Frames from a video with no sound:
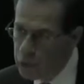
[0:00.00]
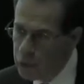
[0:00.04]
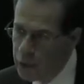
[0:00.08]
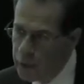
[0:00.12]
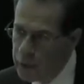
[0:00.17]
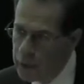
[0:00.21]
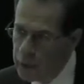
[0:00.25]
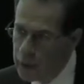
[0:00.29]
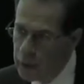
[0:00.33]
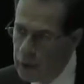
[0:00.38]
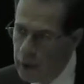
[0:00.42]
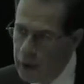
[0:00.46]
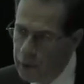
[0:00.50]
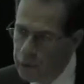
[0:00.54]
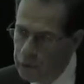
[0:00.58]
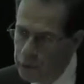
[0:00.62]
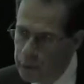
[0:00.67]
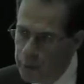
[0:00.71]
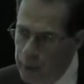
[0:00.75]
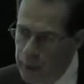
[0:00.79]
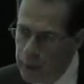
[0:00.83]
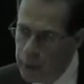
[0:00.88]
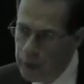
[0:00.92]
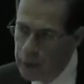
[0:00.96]
critical
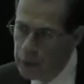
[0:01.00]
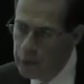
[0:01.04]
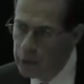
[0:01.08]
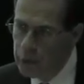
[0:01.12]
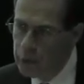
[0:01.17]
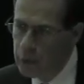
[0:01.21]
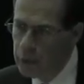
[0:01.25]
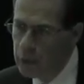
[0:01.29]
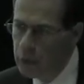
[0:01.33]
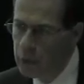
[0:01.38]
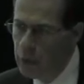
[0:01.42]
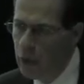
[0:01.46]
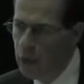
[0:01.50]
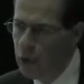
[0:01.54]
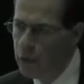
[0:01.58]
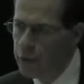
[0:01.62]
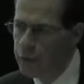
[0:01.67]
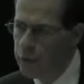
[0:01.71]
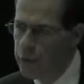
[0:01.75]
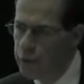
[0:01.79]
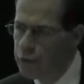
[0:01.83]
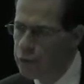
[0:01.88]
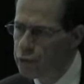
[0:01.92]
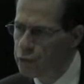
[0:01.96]
aspect
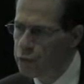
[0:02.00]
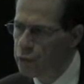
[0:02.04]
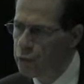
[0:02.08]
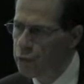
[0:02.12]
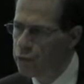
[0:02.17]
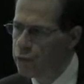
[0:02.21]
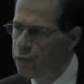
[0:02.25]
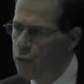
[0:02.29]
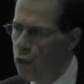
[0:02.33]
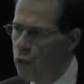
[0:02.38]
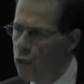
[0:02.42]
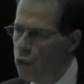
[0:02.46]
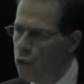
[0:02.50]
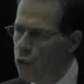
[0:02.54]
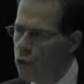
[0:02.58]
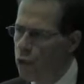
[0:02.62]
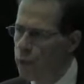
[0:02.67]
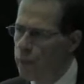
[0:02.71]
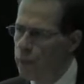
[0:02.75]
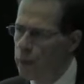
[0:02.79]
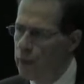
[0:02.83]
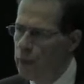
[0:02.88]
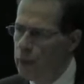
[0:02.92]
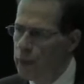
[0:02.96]
of this
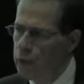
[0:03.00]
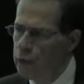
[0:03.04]
reform